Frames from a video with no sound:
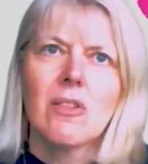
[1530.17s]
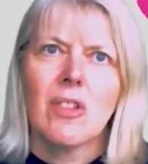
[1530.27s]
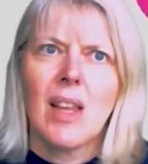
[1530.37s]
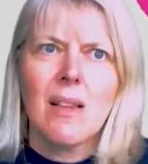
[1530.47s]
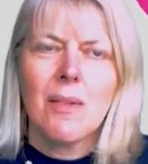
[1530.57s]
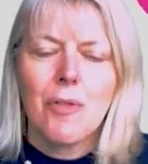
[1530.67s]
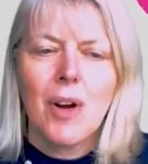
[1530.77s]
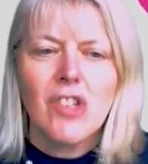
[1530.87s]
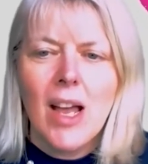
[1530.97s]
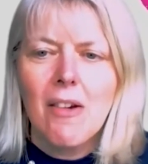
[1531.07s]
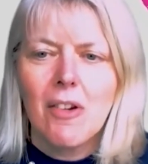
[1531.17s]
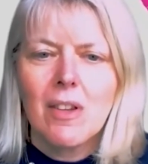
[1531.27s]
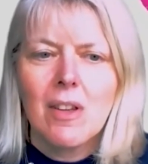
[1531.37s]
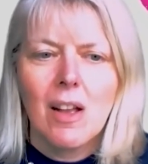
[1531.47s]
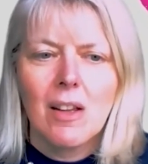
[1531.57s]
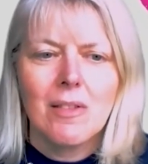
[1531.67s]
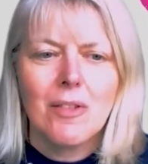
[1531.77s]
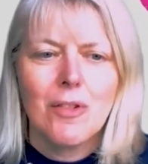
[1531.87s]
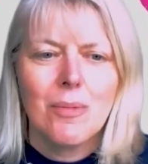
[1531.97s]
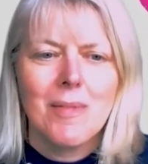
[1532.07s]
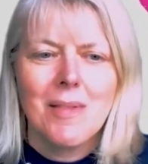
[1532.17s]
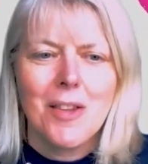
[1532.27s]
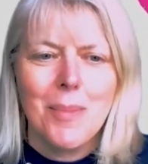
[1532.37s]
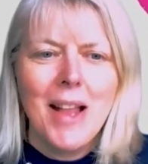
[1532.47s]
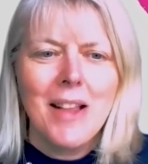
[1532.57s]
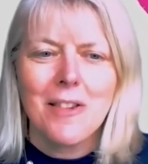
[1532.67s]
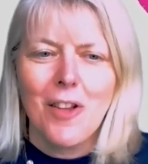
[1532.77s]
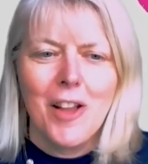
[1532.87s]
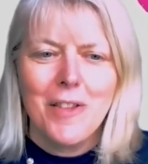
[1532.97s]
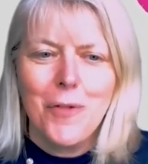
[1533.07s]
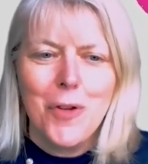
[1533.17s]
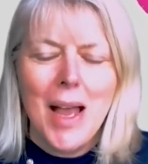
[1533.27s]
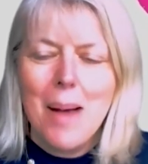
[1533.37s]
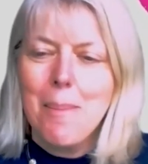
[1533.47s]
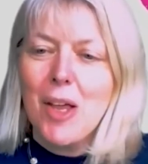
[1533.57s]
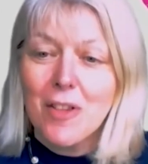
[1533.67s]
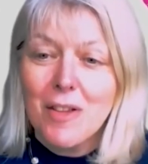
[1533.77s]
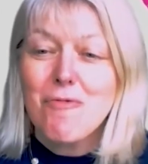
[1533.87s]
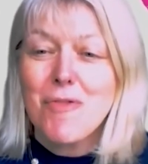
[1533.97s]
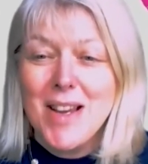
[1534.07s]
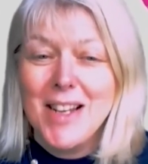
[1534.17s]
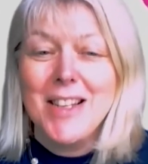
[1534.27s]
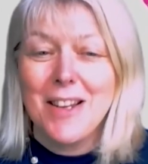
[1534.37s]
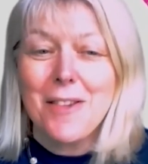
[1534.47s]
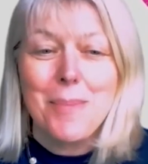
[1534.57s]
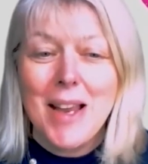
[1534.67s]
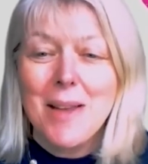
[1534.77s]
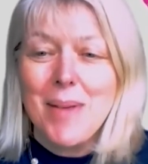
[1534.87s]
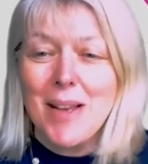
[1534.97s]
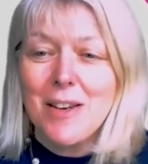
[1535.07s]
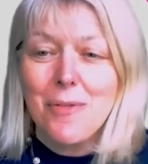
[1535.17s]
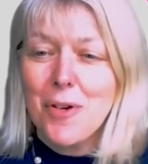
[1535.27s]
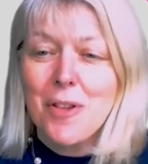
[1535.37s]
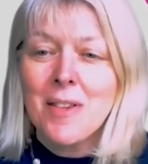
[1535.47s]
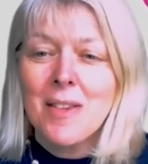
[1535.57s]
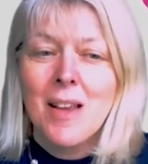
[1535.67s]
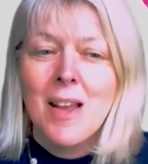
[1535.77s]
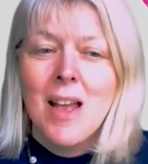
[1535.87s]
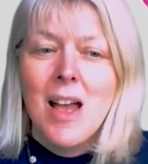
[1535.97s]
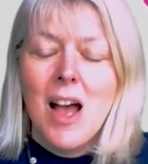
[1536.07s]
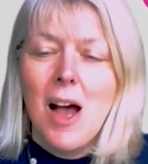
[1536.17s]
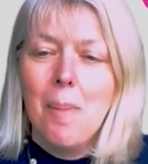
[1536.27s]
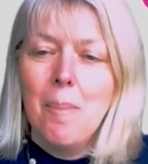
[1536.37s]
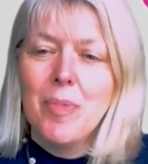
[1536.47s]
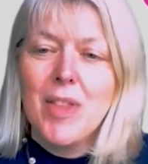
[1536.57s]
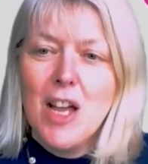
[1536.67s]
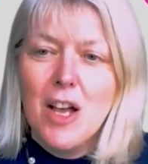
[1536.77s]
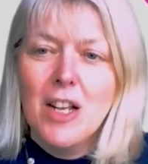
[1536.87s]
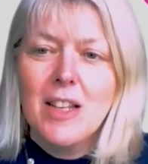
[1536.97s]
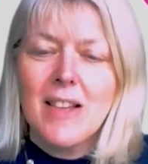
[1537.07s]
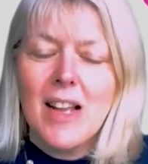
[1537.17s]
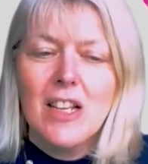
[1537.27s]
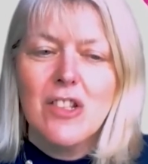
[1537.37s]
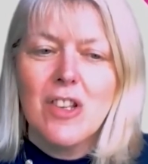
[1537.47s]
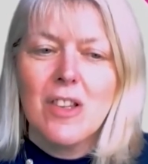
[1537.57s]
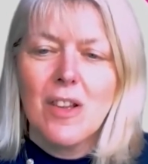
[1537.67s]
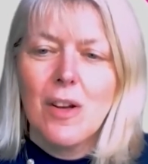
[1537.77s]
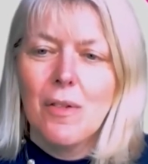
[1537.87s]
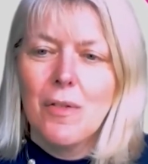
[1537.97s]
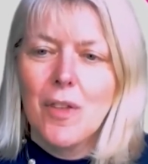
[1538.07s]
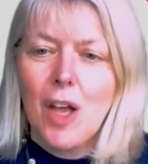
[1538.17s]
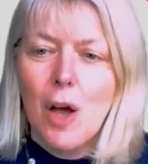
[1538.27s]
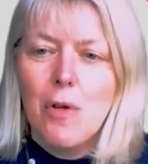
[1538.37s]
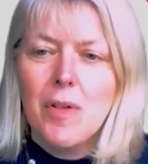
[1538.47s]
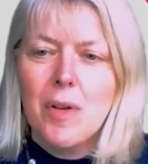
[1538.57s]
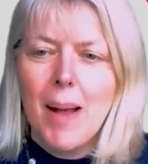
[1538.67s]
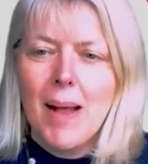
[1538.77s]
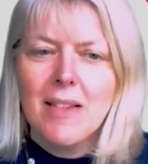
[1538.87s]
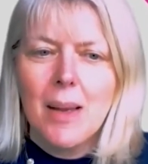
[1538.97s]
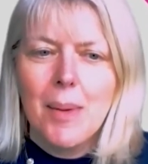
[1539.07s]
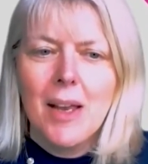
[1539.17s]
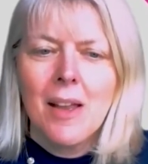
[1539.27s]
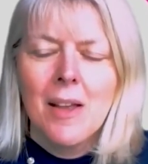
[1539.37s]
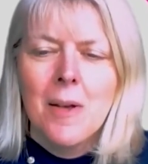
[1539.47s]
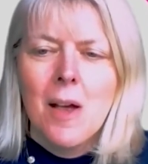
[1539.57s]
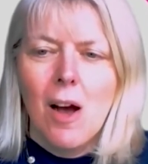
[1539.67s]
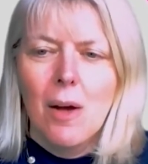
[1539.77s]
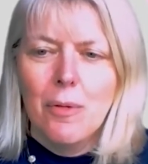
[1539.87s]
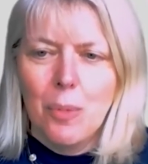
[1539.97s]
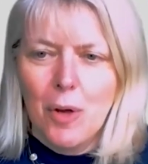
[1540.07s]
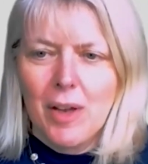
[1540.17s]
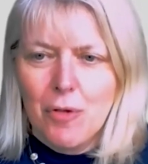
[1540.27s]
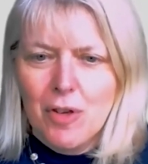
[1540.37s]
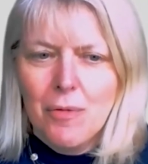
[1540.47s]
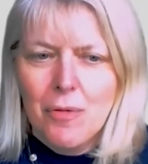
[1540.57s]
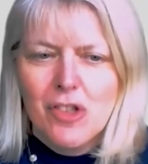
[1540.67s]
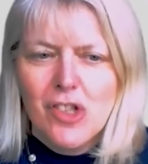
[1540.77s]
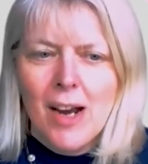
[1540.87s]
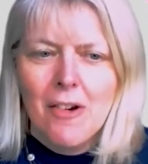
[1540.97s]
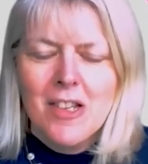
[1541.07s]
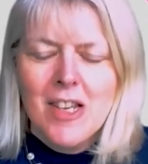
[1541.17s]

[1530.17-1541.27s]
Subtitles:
fresh air and some exercise if you can, because it really does make a big difference. The early stages of the COVID pandemic, I was working for a different charity,